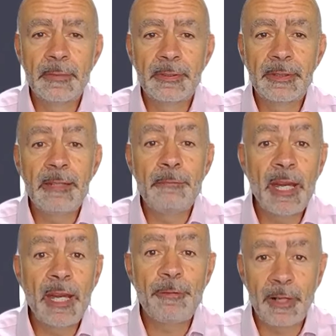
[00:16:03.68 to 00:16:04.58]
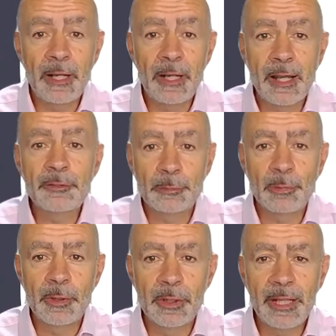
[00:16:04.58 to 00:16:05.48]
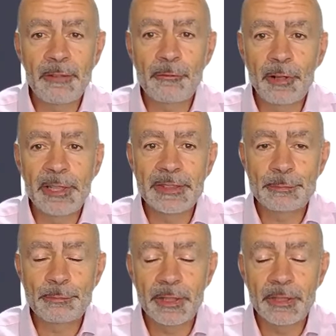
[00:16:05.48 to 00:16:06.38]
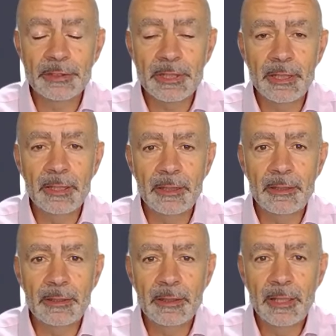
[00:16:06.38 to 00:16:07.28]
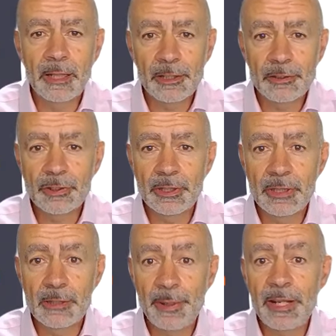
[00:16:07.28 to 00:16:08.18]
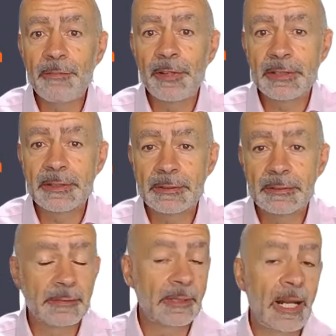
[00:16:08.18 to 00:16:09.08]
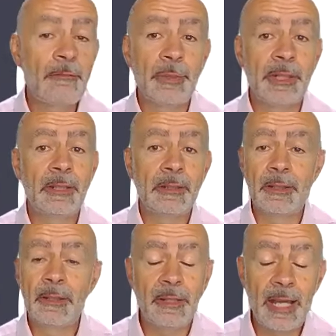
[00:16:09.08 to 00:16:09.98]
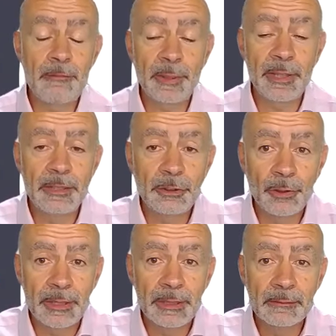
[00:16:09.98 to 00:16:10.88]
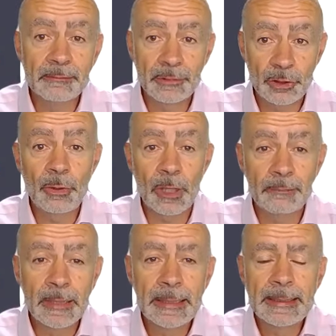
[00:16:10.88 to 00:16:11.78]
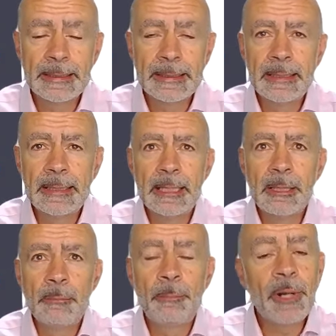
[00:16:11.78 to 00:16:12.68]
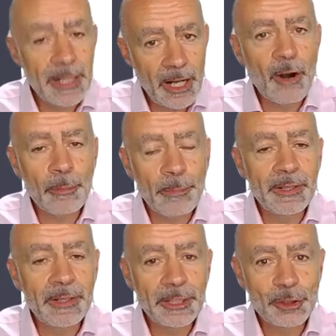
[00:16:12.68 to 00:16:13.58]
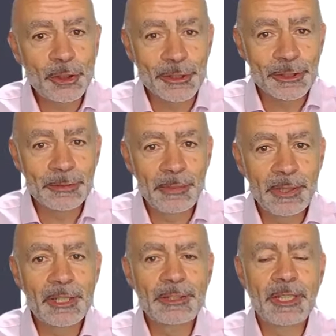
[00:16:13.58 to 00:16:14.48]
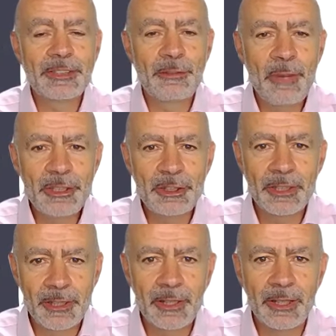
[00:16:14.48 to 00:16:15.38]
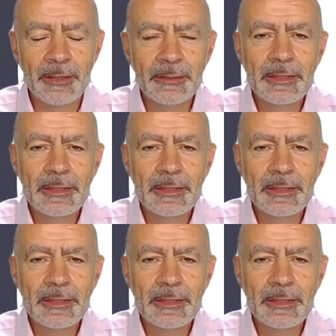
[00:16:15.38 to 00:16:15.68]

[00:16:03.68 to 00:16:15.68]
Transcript: They may feel uncomfortable that they haven't raised this previously and are concerned that the benefits that they haven't been enjoyed sooner. But in our opinion, they shouldn't, because as I mentioned earlier,